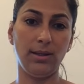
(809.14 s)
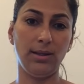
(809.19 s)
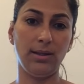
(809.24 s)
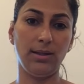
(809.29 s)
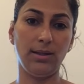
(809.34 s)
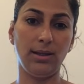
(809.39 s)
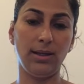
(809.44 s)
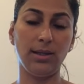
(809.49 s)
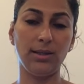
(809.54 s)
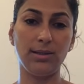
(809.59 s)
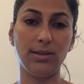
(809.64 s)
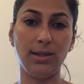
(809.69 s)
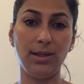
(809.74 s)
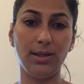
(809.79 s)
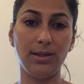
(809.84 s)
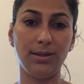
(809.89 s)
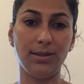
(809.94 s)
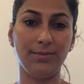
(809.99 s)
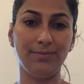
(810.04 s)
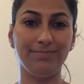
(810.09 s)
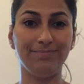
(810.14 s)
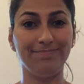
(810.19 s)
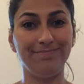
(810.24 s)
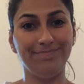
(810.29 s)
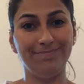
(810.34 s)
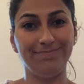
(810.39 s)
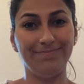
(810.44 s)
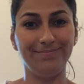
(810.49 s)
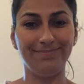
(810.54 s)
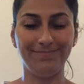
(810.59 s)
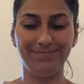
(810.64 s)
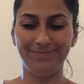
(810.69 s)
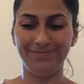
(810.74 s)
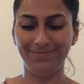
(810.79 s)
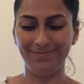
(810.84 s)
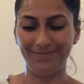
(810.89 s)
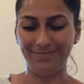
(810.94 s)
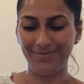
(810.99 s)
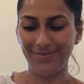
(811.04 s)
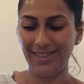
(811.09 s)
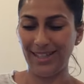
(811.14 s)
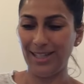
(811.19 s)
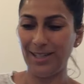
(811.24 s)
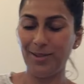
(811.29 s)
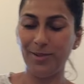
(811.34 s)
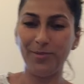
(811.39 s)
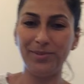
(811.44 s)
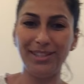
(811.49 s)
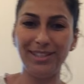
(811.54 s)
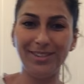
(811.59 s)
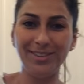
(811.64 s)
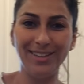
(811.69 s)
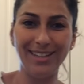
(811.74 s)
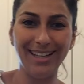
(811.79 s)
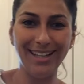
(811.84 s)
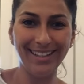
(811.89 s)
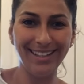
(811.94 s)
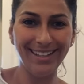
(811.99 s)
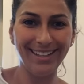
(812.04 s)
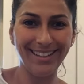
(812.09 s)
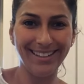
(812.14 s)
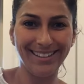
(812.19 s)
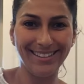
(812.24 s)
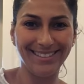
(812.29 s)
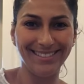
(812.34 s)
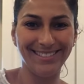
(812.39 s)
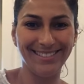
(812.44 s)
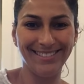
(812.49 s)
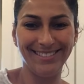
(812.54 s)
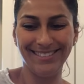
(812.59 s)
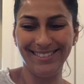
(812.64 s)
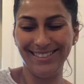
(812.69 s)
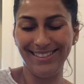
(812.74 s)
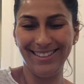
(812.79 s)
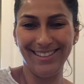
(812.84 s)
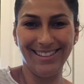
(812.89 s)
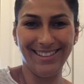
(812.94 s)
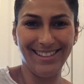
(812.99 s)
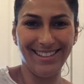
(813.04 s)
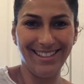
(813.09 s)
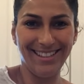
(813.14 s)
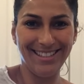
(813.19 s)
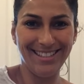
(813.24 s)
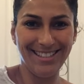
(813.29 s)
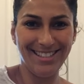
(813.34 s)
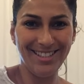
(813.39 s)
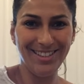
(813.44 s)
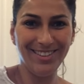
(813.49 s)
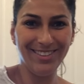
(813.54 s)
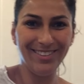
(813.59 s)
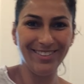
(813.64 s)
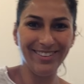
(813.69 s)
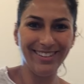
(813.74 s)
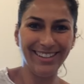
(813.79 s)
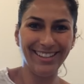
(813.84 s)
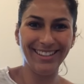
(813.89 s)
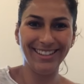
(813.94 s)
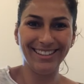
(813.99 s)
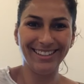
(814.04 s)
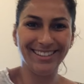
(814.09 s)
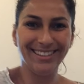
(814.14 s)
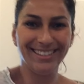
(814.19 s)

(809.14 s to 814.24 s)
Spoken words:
and that's it. I hope that you like it. Enjoy.